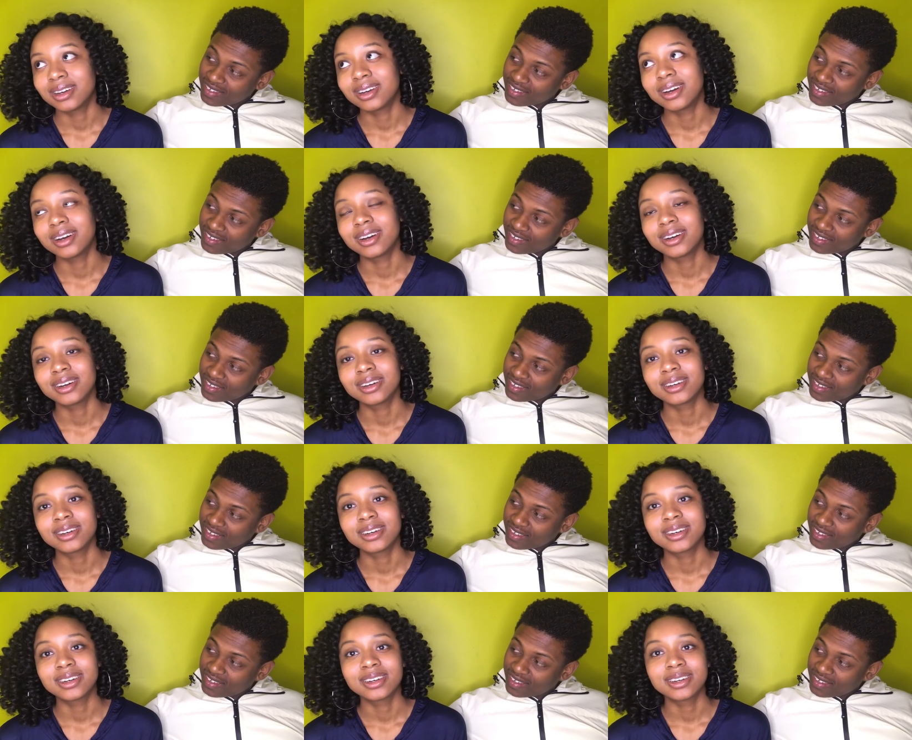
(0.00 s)
Speaker 1: Uh,
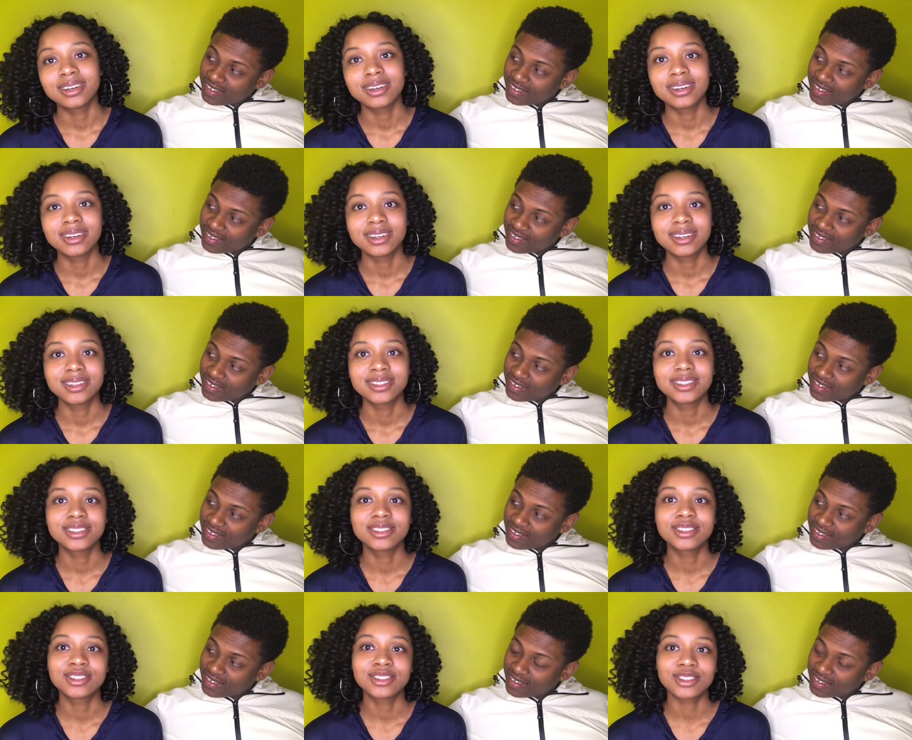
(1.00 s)

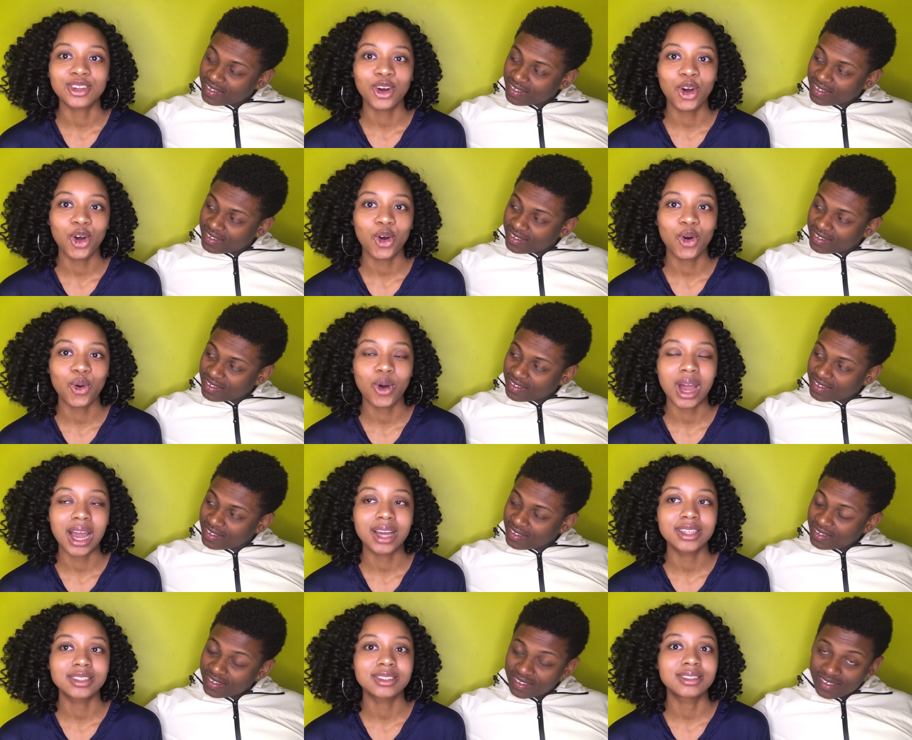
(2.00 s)
so
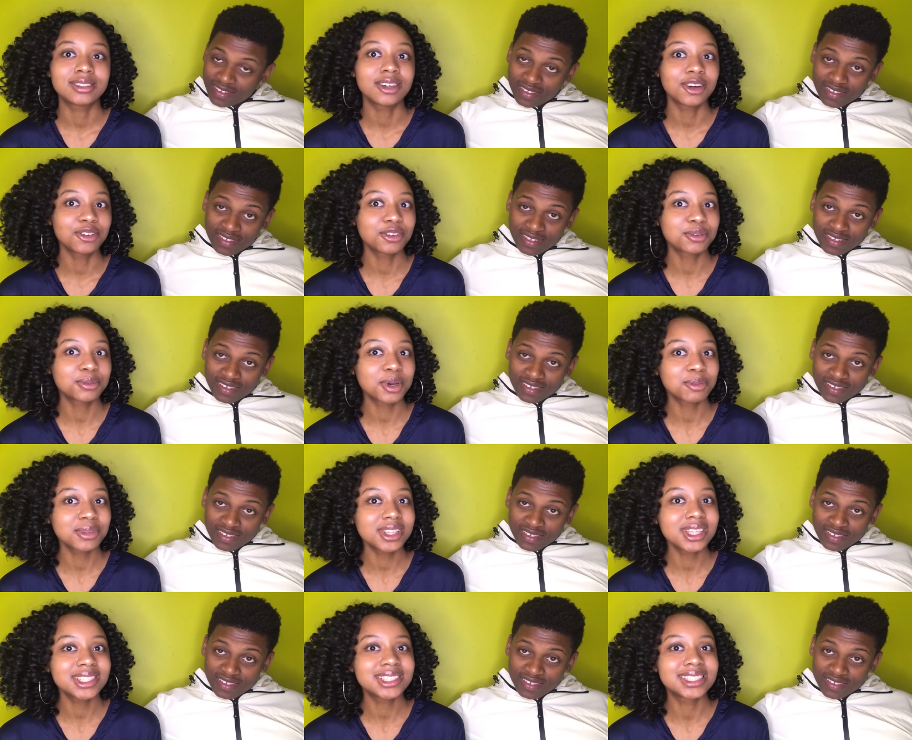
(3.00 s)
I don't remember
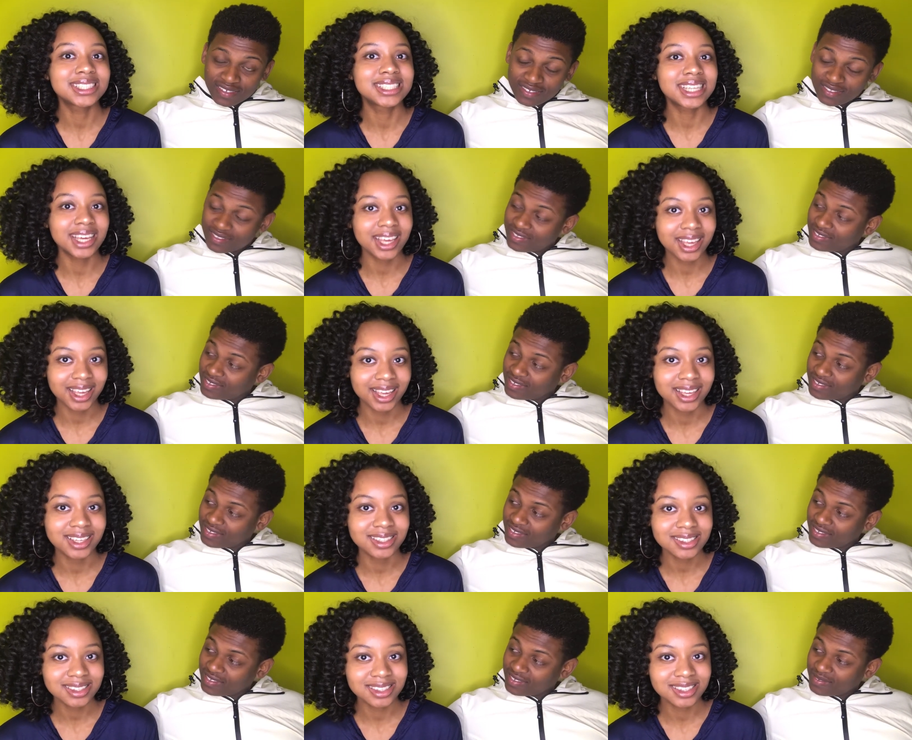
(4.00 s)
the
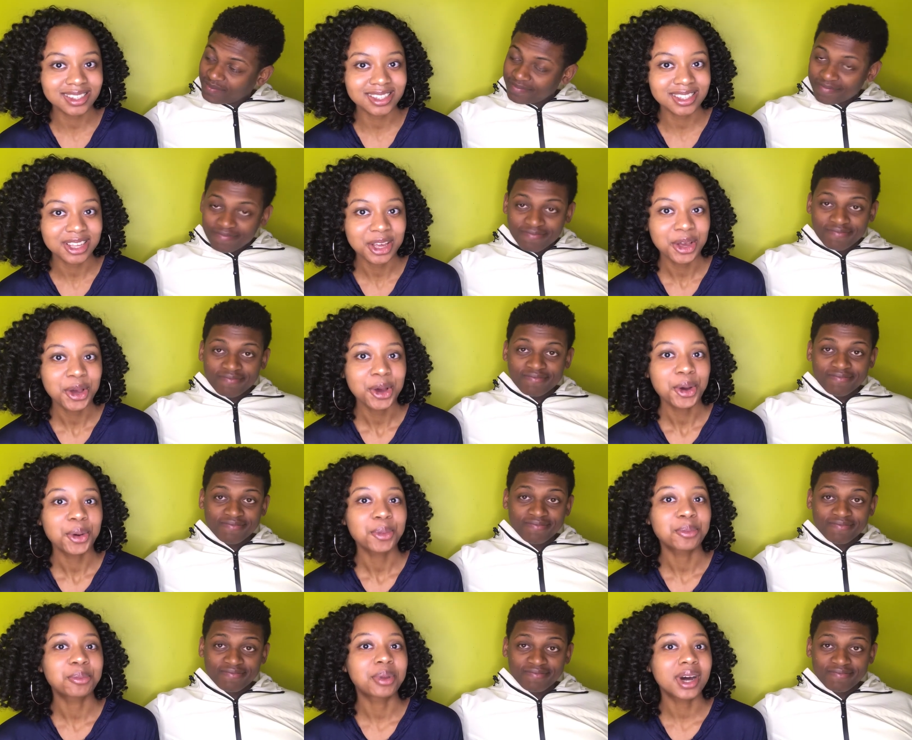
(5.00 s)
dates,
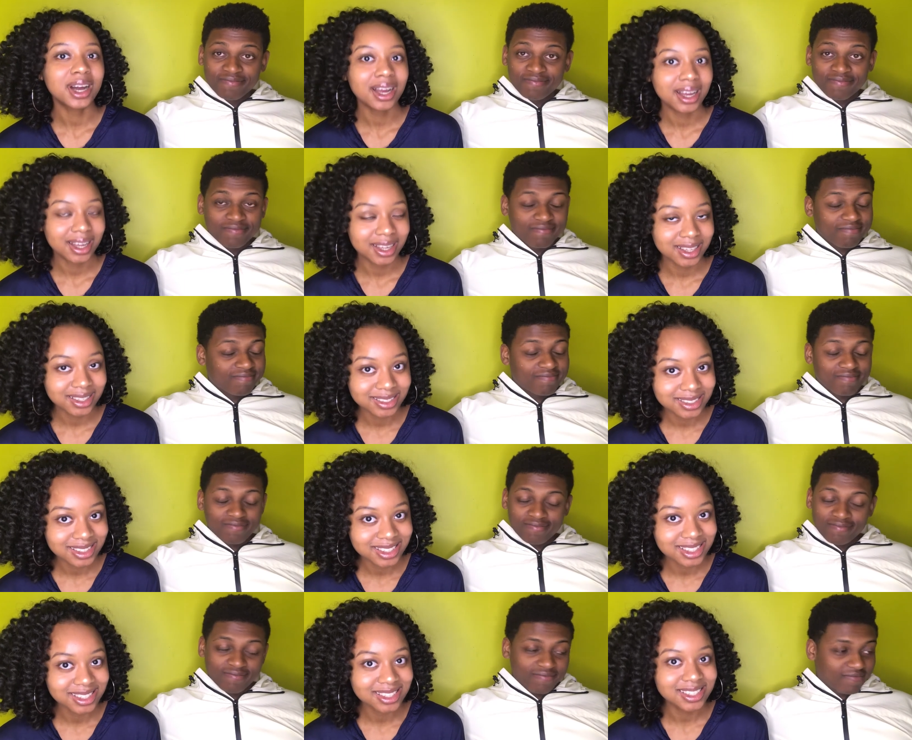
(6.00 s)
but
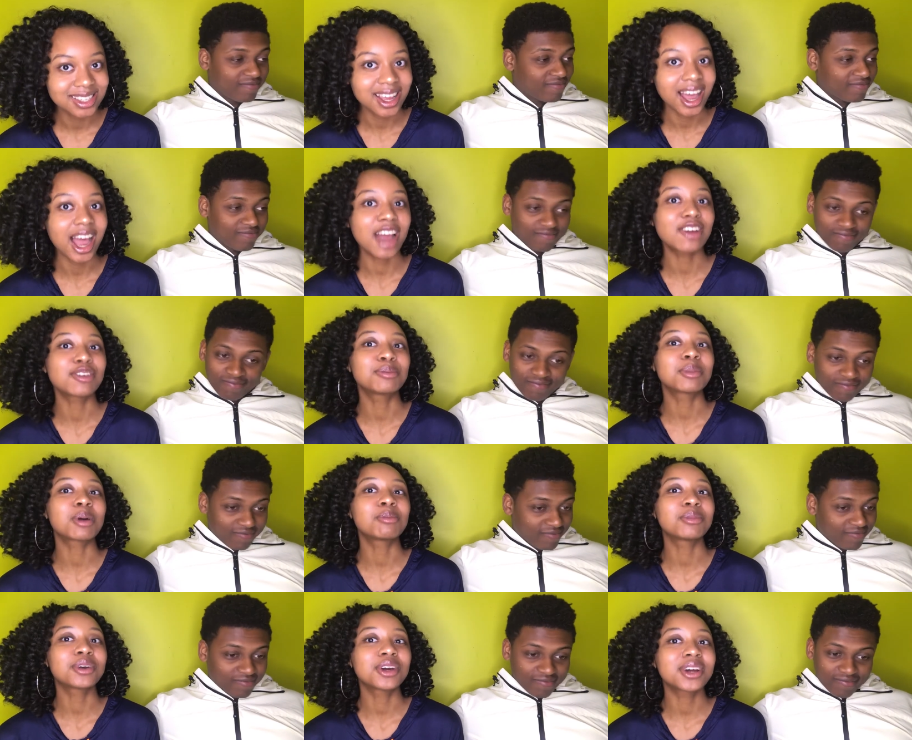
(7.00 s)
I
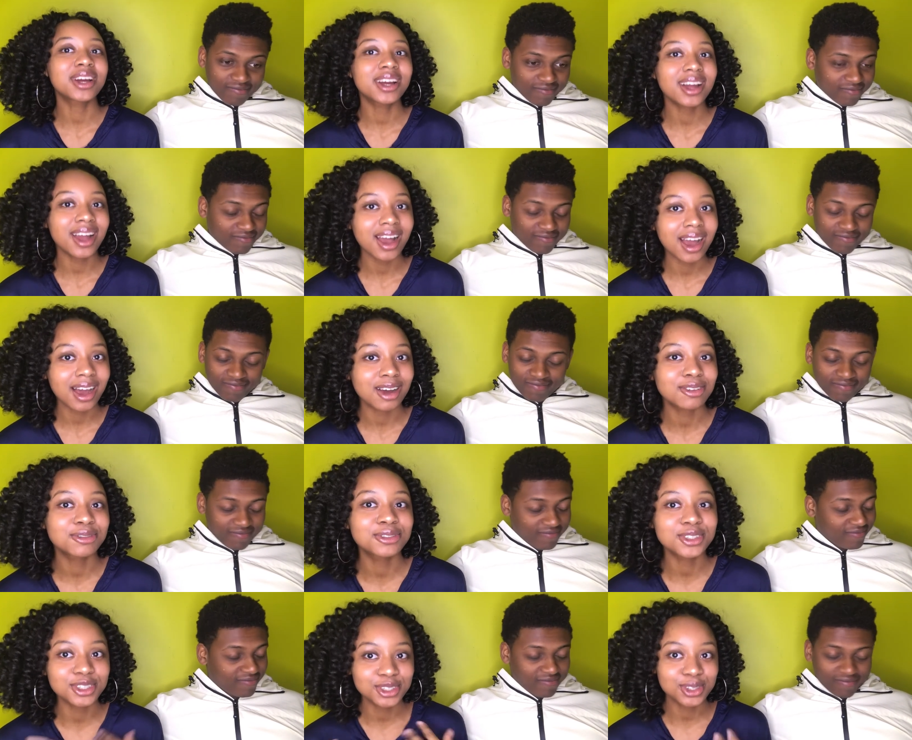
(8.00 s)
remember
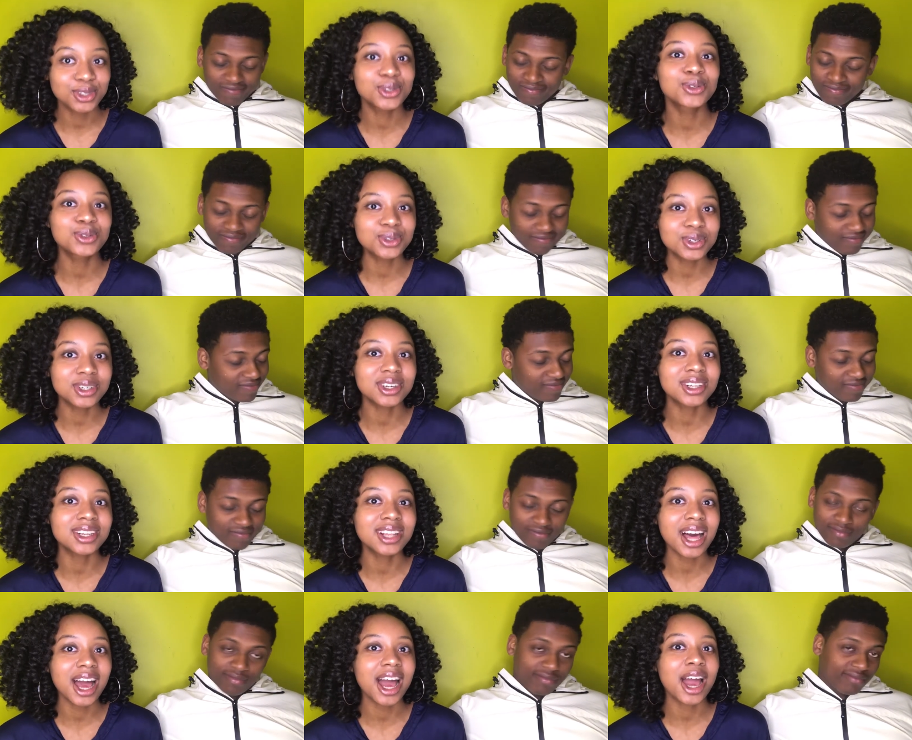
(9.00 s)
after
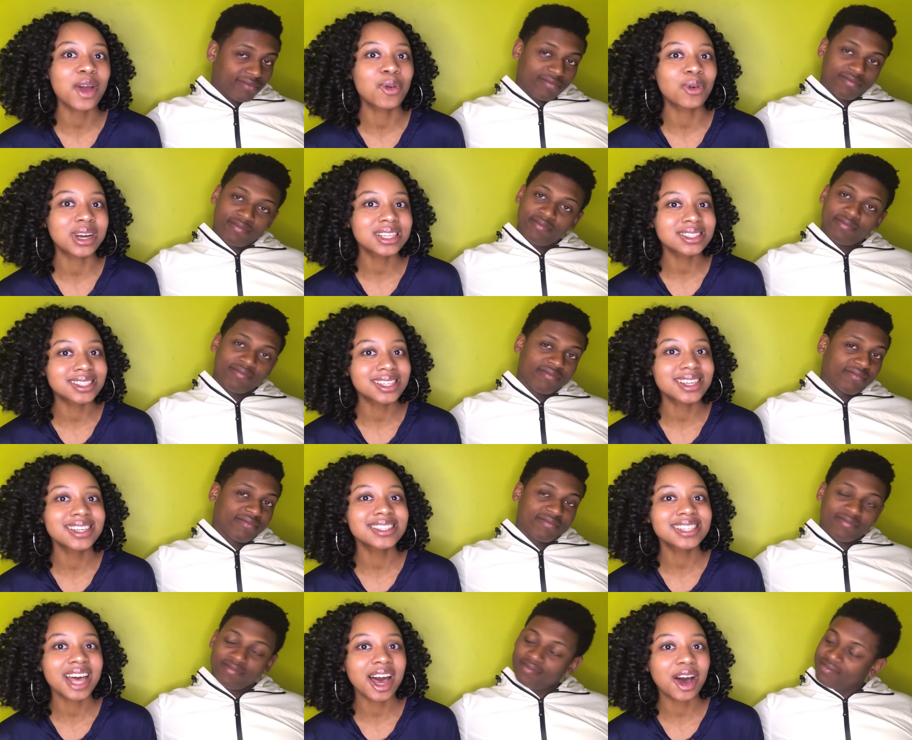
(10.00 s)
school I went to
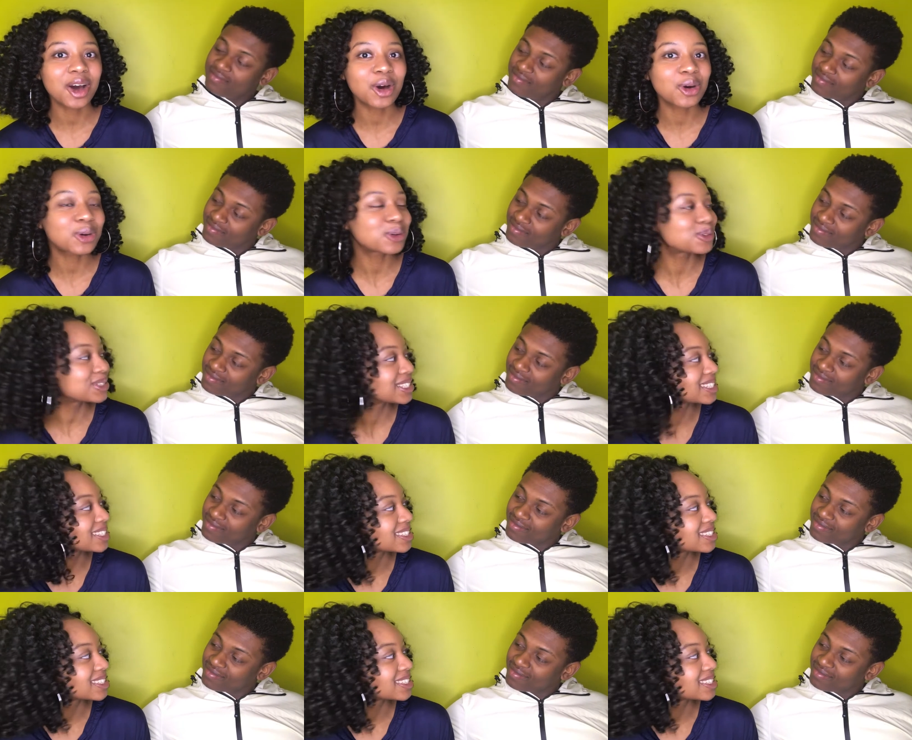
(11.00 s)
his house.